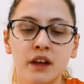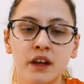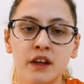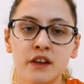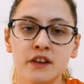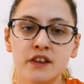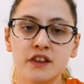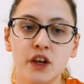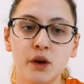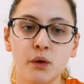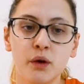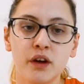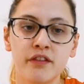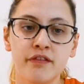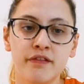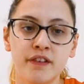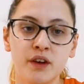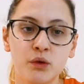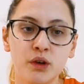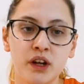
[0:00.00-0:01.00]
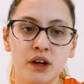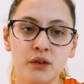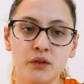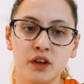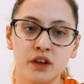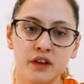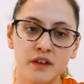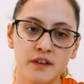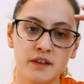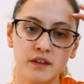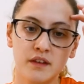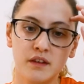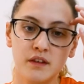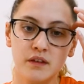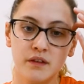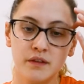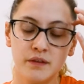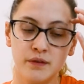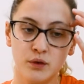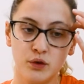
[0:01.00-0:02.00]
So I filled out those
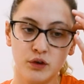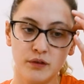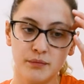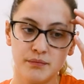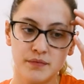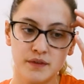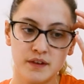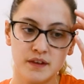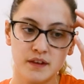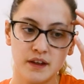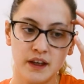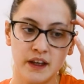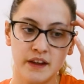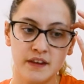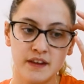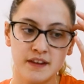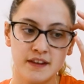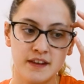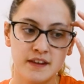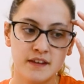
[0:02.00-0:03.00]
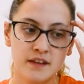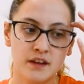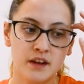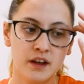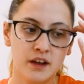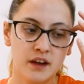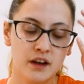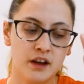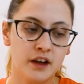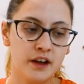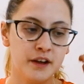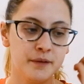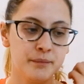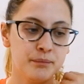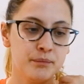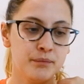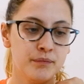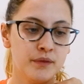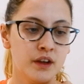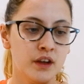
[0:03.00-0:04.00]
forms, and this is like
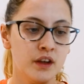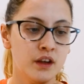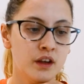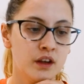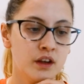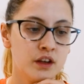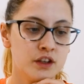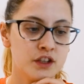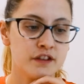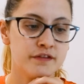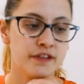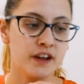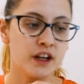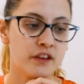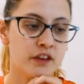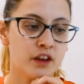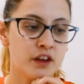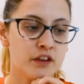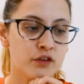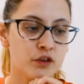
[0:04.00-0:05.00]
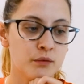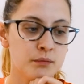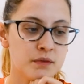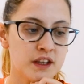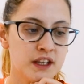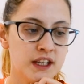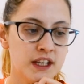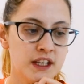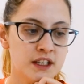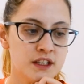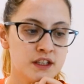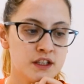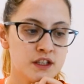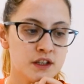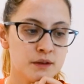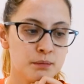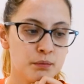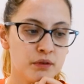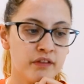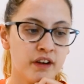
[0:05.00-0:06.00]
to fill out those forms I needed
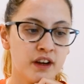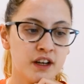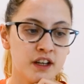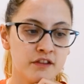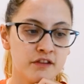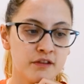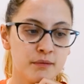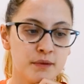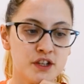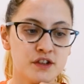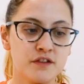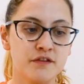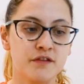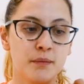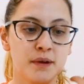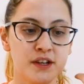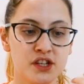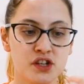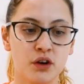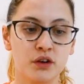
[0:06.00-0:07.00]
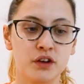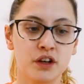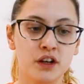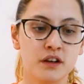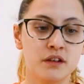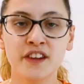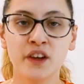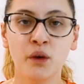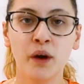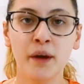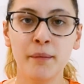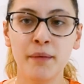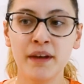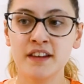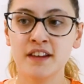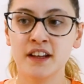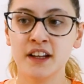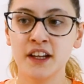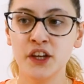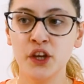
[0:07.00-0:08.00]
to provide information from my childhood. So I
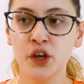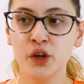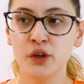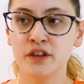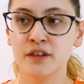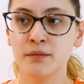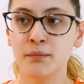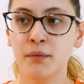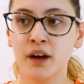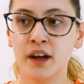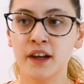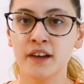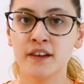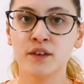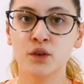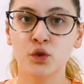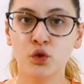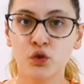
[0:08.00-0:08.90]
basically used my school